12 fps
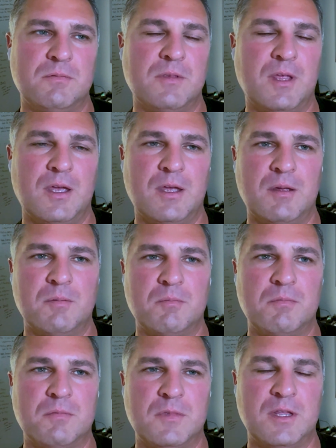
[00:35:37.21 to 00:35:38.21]

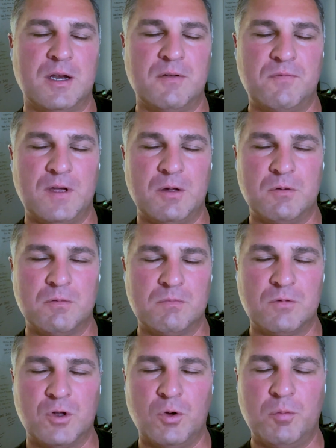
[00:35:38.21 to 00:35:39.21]
Then I found
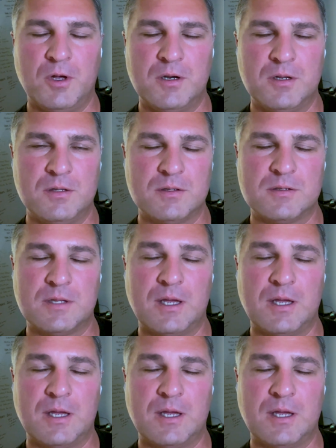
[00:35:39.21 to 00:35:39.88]
GoBundance.